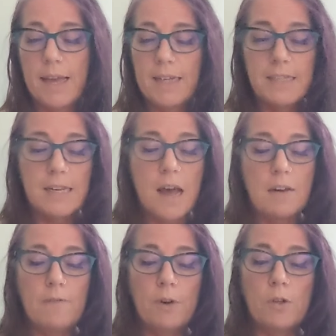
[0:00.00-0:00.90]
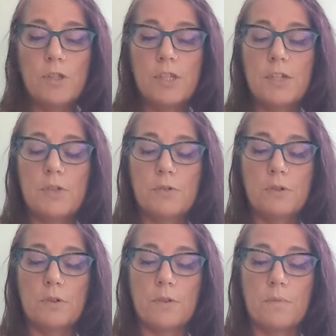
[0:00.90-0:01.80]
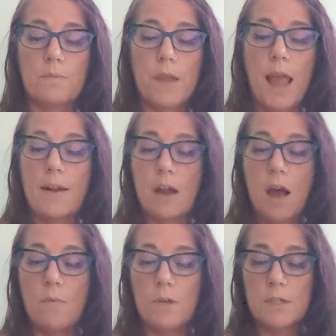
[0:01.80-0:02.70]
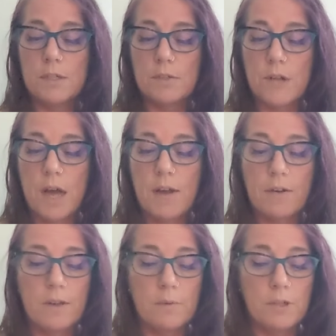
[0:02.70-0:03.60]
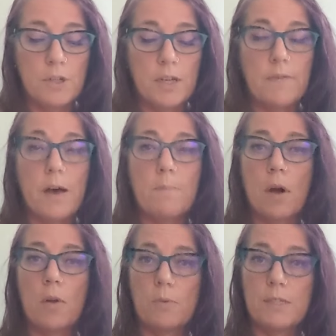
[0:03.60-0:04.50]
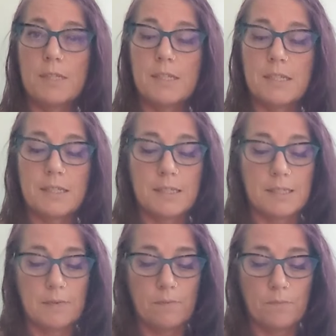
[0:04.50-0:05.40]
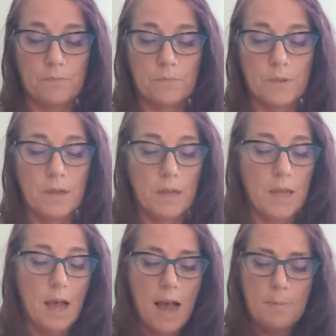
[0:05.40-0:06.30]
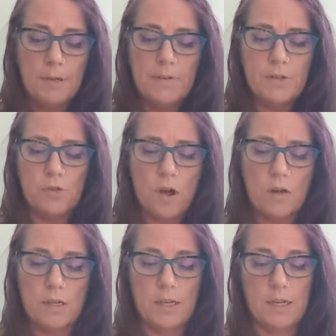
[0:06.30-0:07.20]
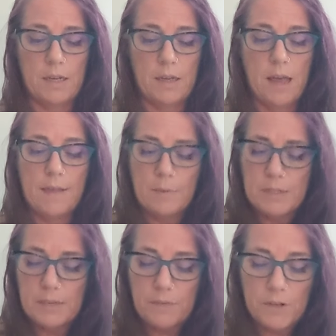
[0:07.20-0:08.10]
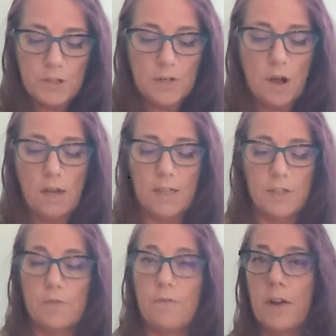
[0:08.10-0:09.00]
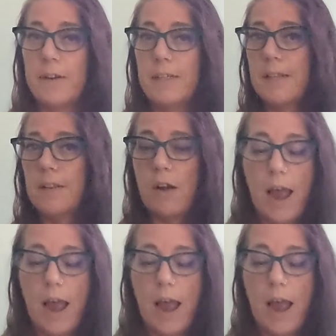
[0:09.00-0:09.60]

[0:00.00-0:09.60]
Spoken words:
It is an unfortunate truth, and not one so dire that we should give up our resistance. I believe strongly that with sufficient knowledge of fairies and their